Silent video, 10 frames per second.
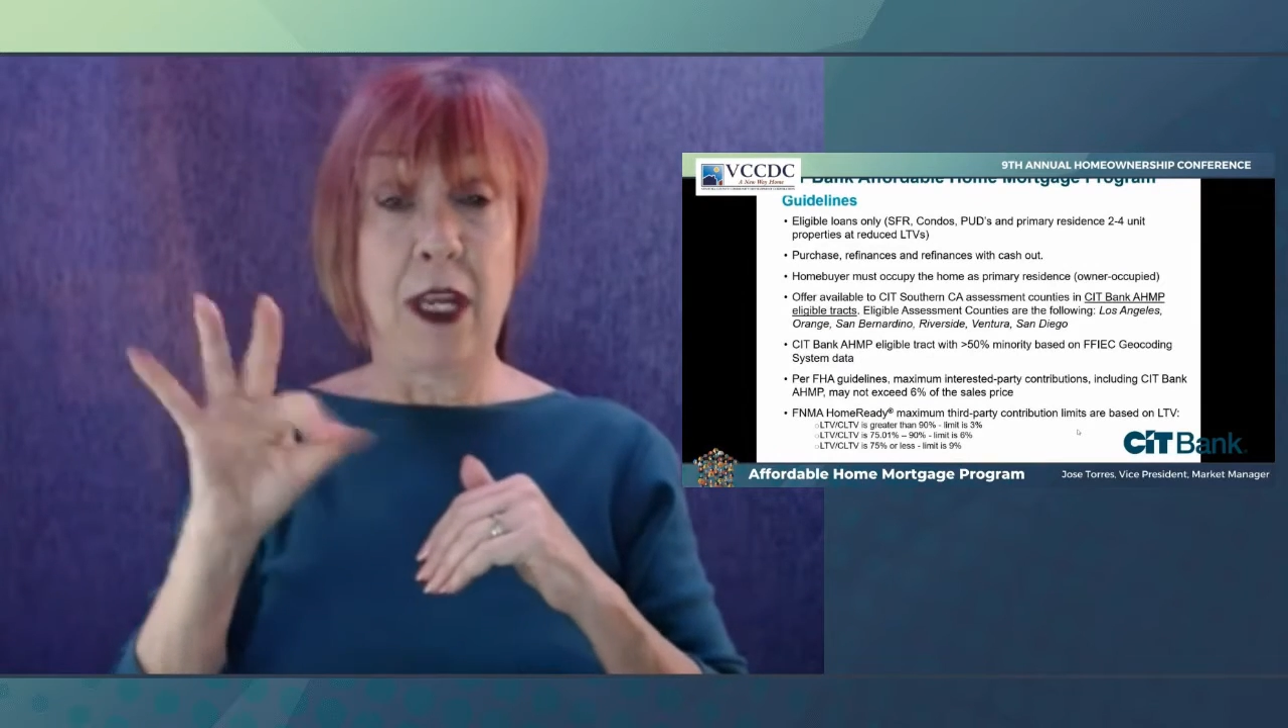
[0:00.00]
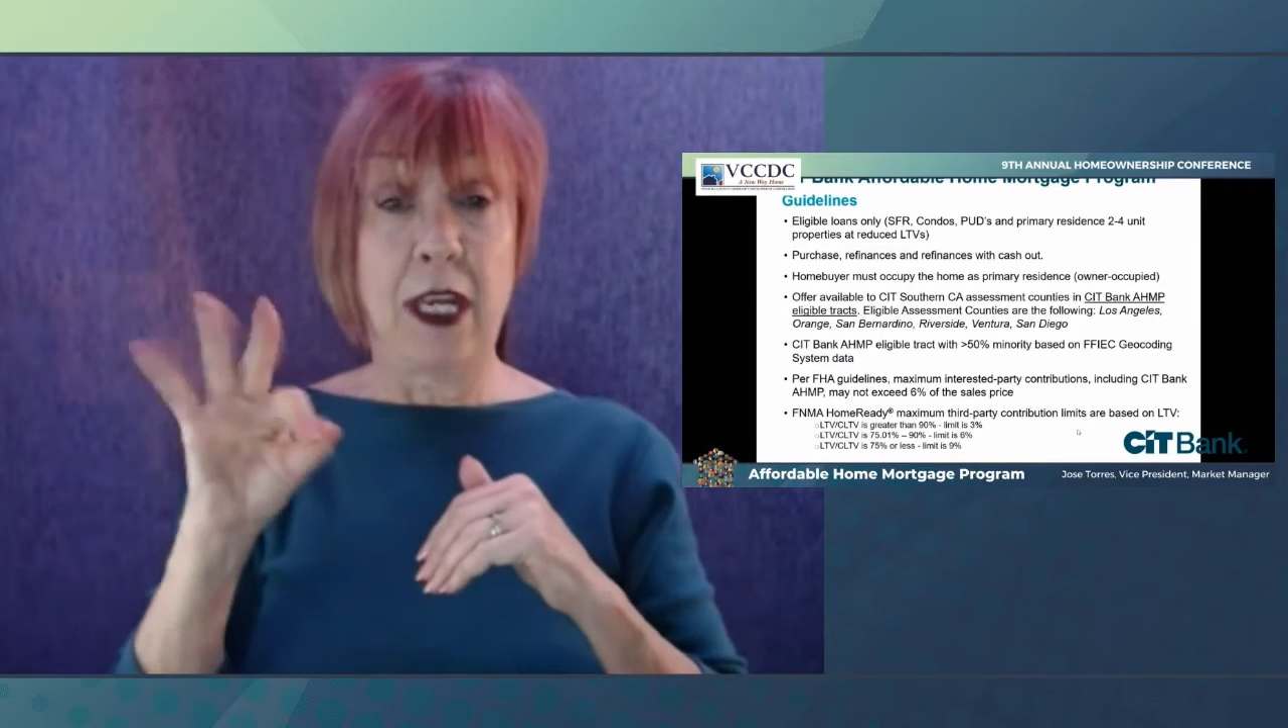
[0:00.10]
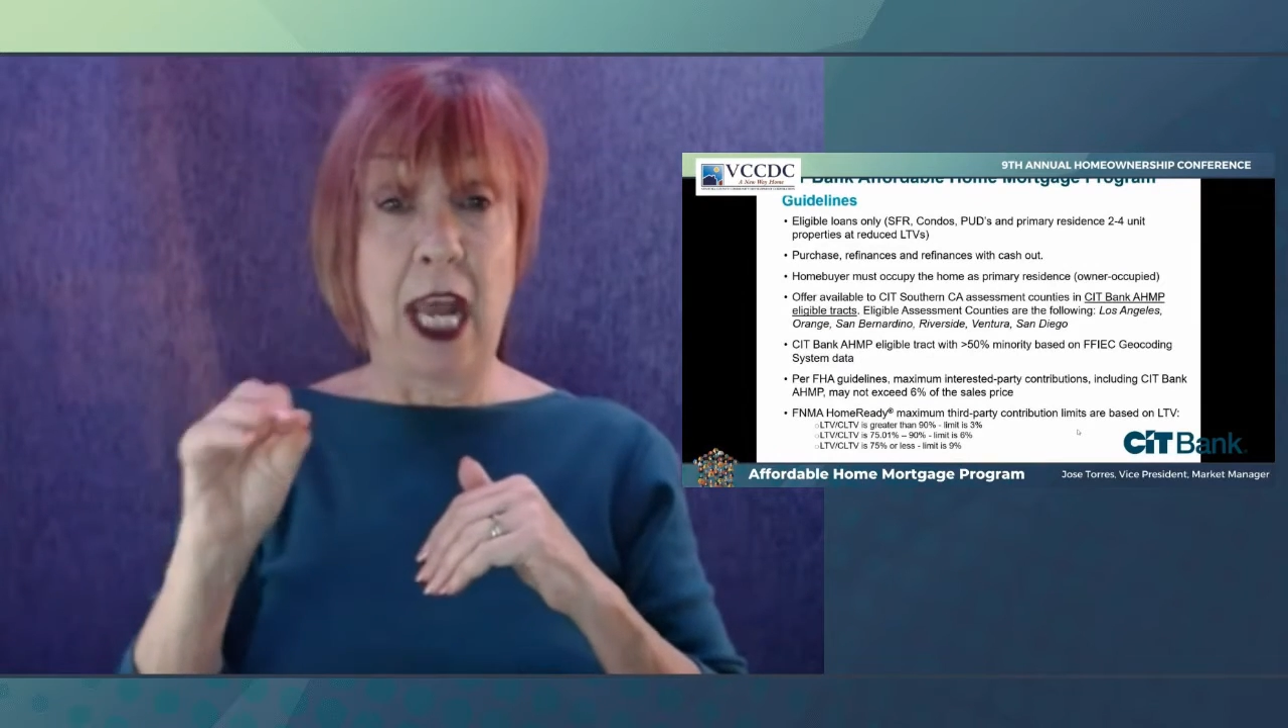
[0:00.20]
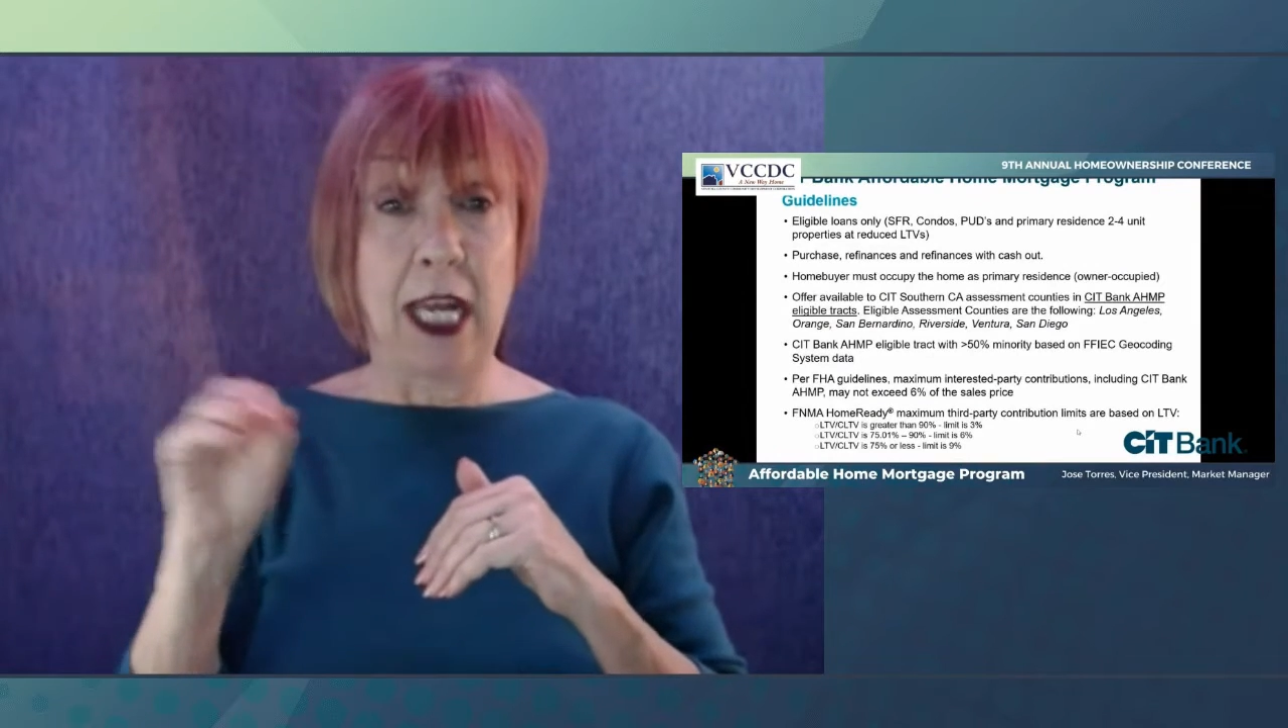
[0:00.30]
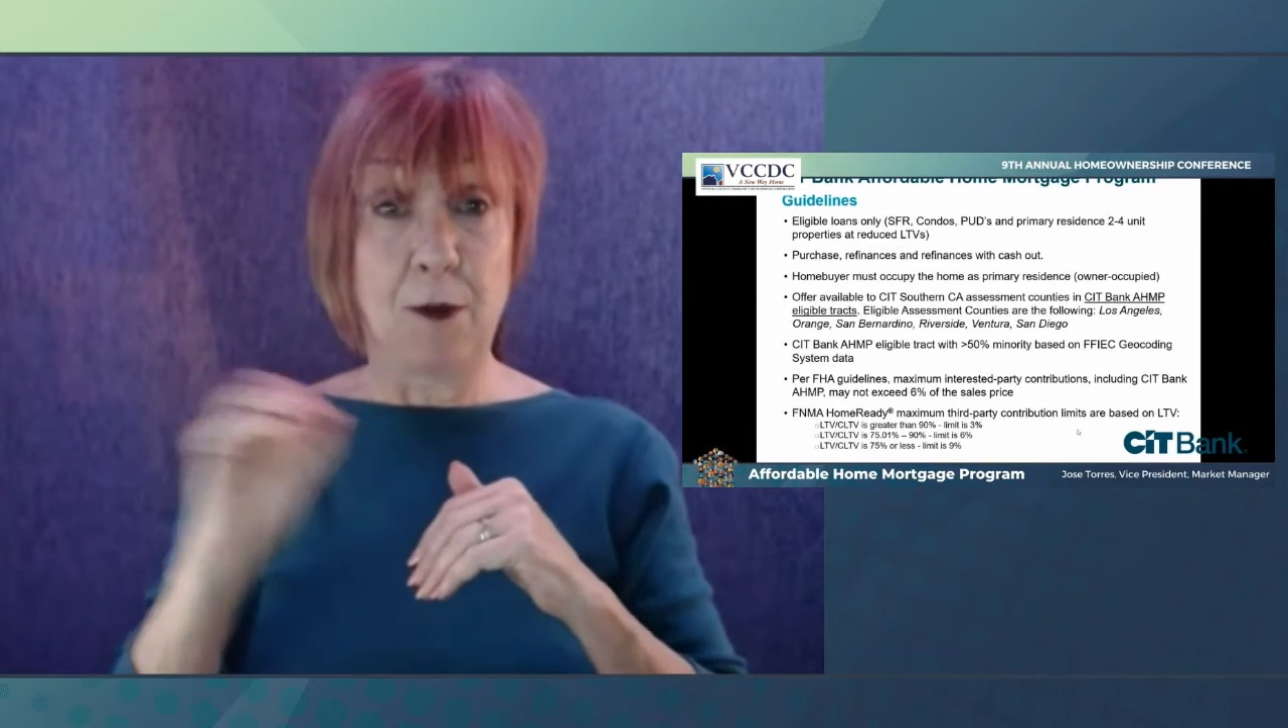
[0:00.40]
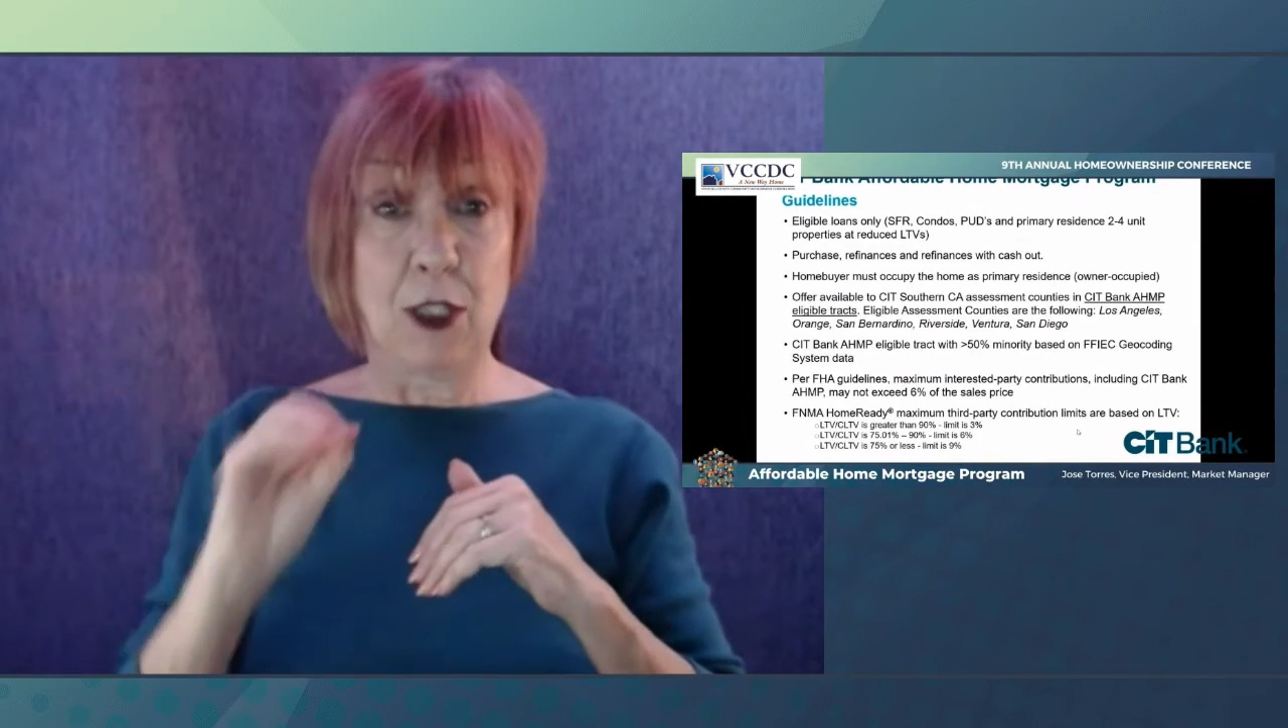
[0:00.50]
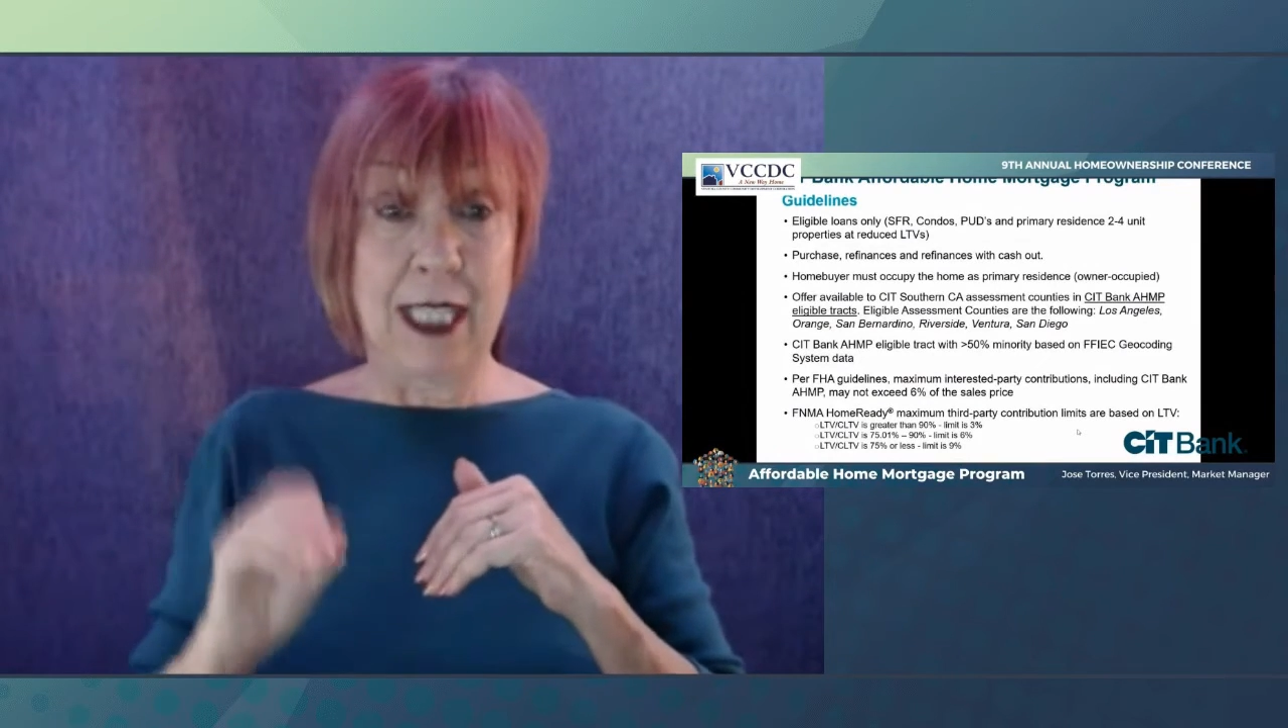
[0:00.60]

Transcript: is between